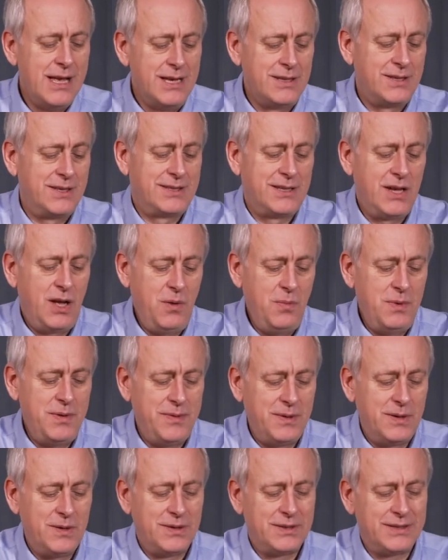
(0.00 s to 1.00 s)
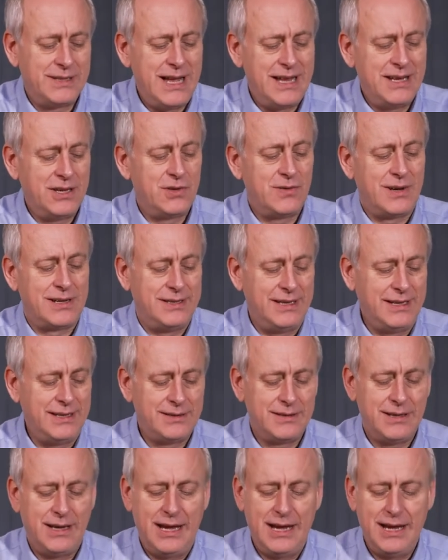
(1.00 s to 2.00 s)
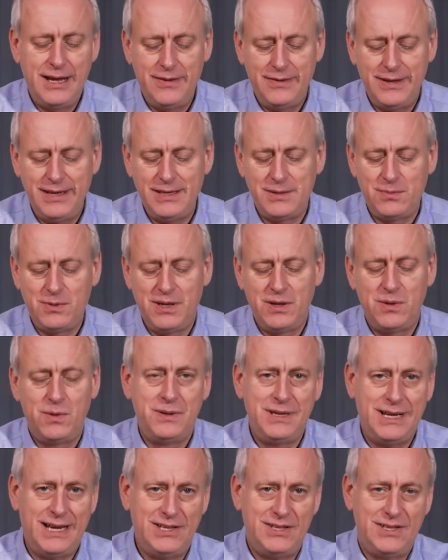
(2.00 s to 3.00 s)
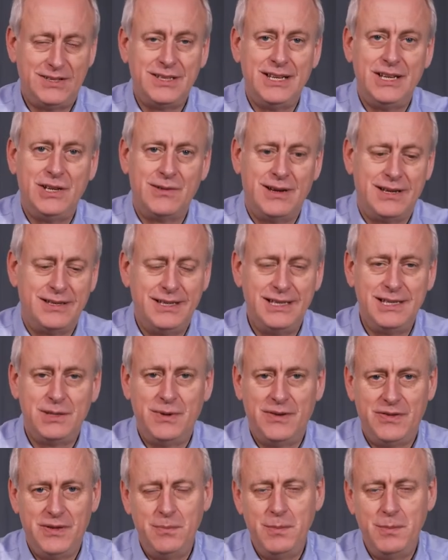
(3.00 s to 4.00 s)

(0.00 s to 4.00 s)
To start with, we've got standard dressings. These are what they call the HSE dressings. We have the